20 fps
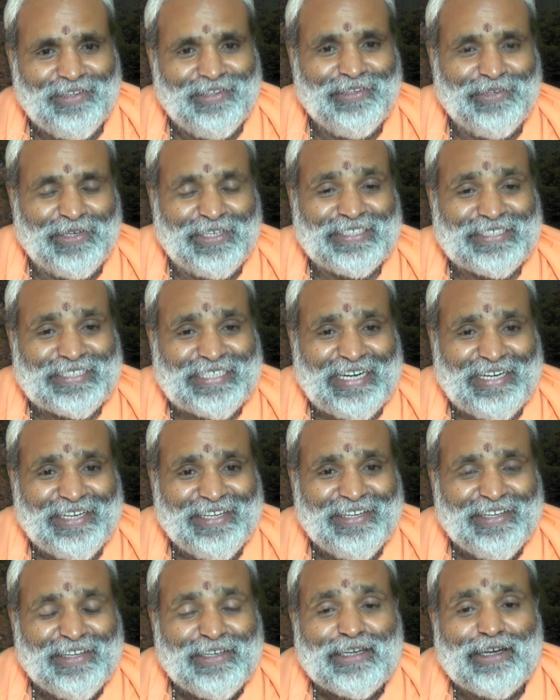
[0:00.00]
You understand?
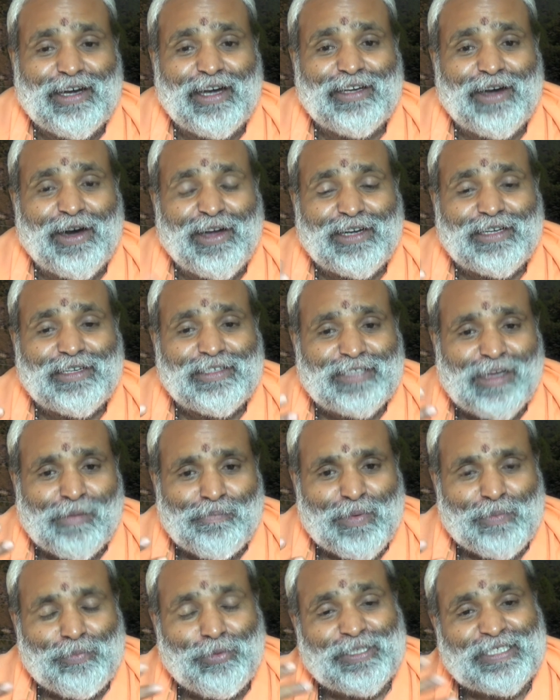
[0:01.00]
Or some
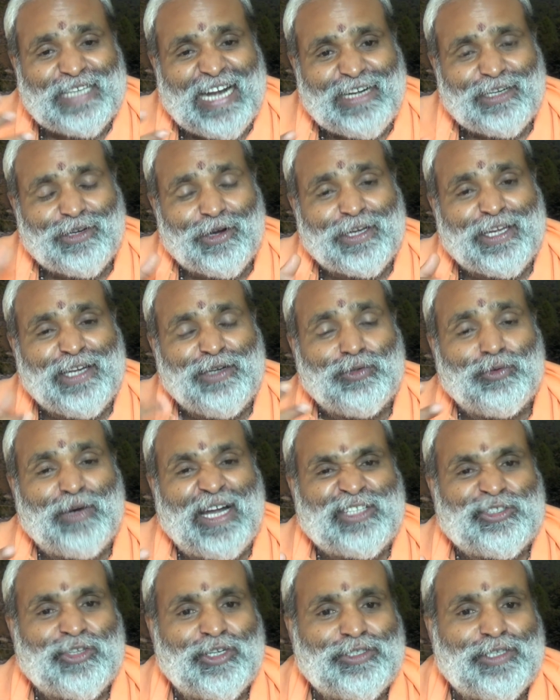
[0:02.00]
people start talking to
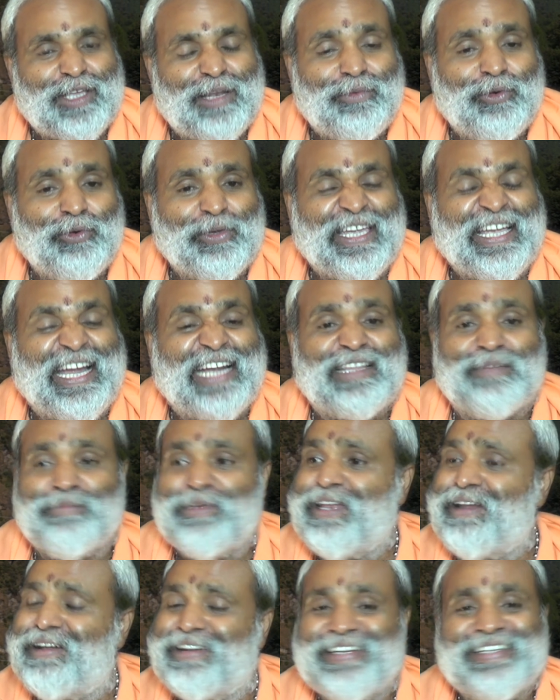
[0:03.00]
oneself, looking at the
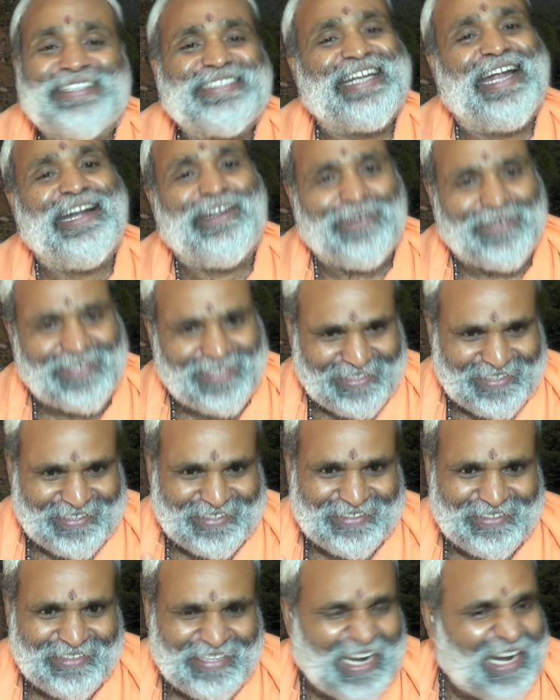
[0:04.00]
mirror, start talking
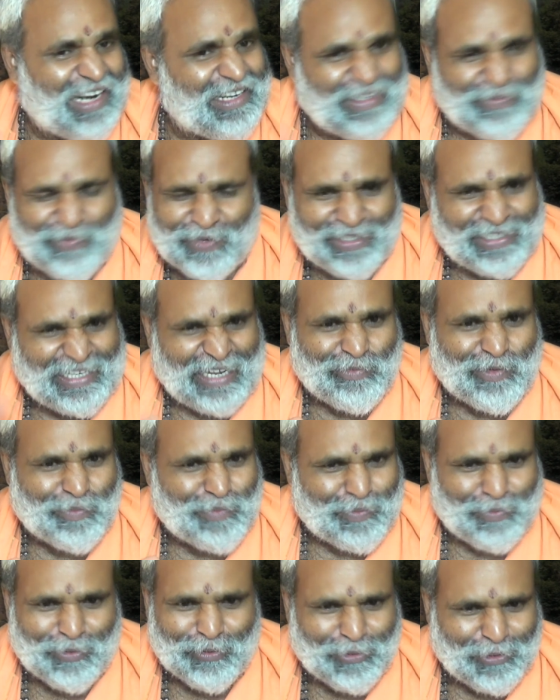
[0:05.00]
it. There are different type of
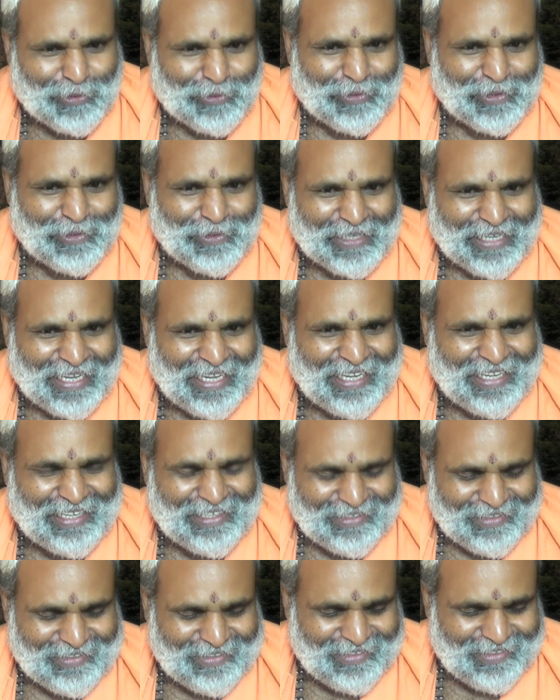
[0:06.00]
people, don't worry, okay?
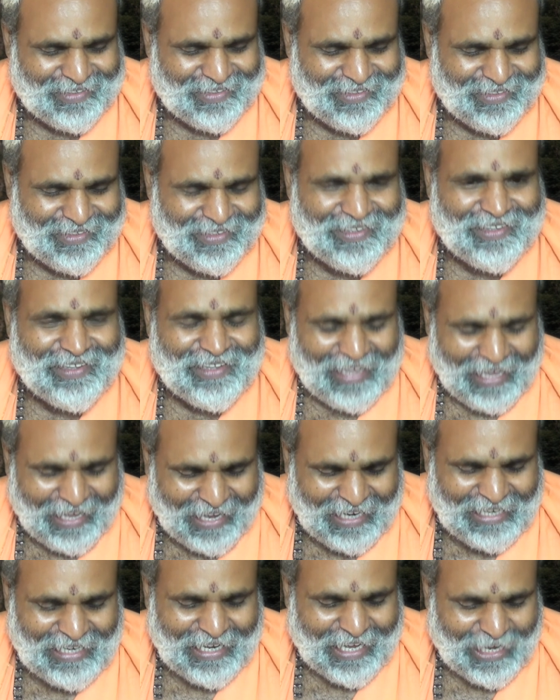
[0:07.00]

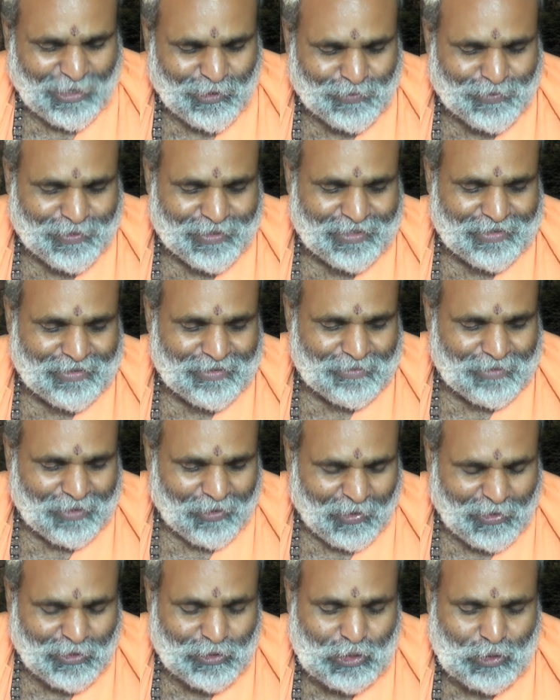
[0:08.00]
And however,
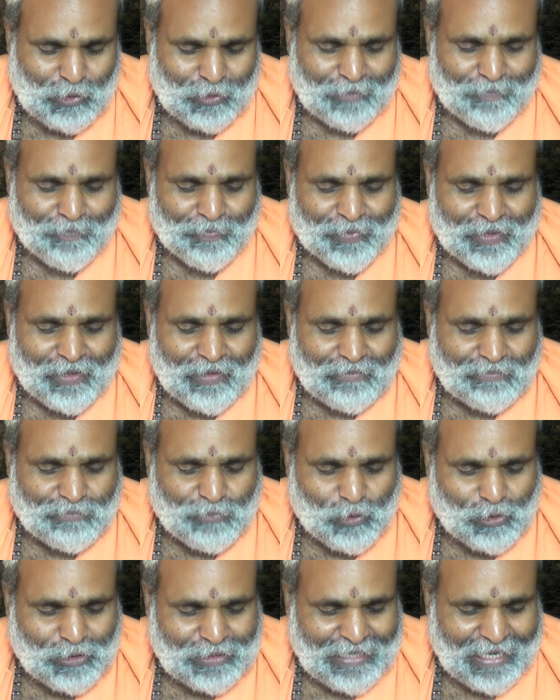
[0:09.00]
also,
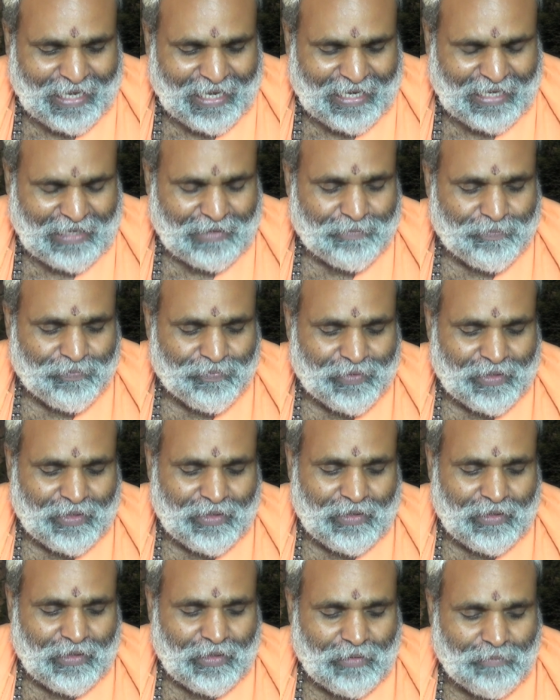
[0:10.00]
vritha
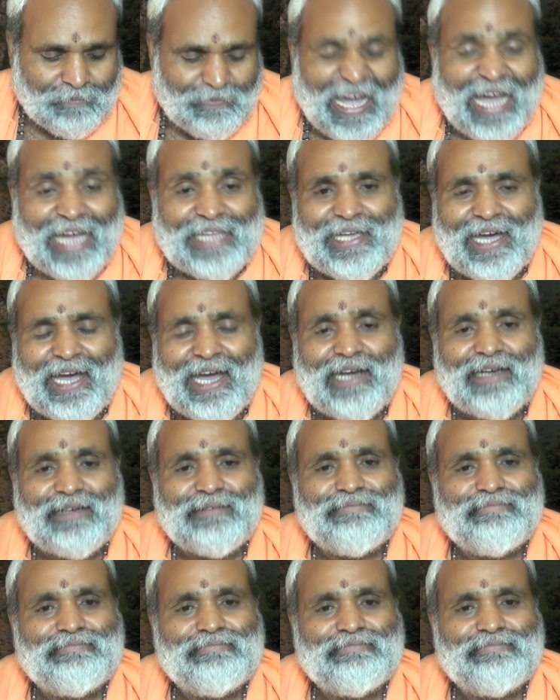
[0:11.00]
badan.